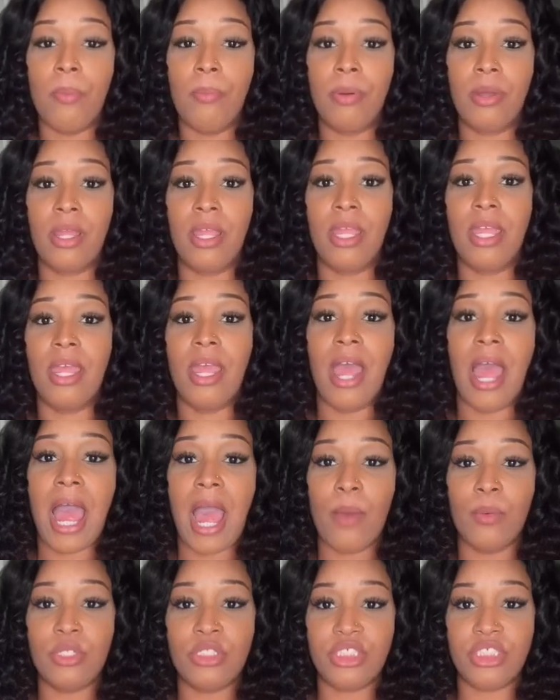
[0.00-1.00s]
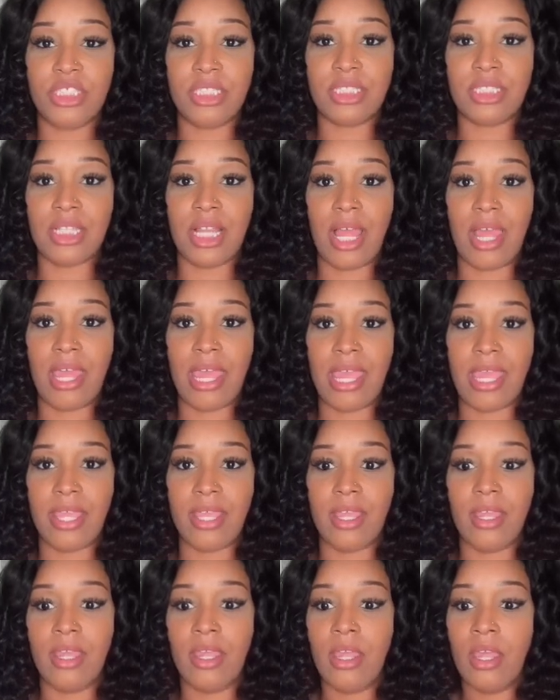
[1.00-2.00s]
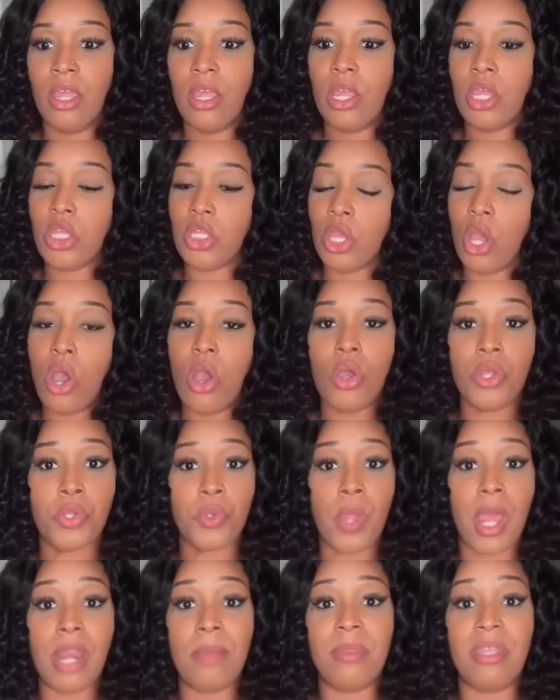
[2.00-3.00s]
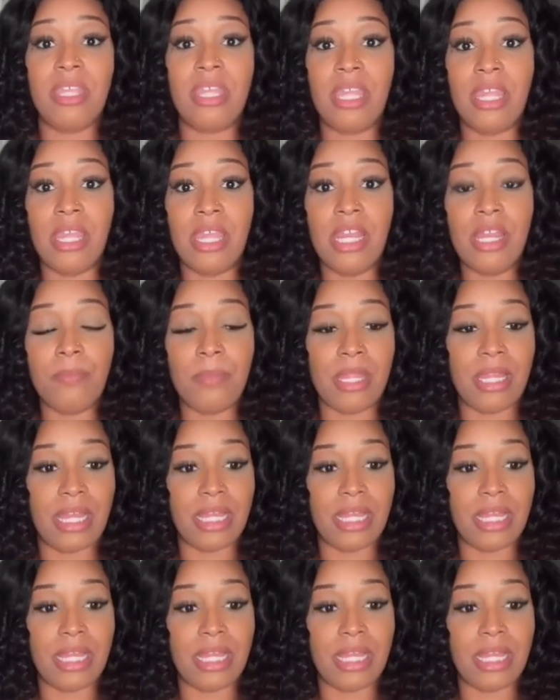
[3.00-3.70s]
But I was just like, yo, you gotta be kidding me.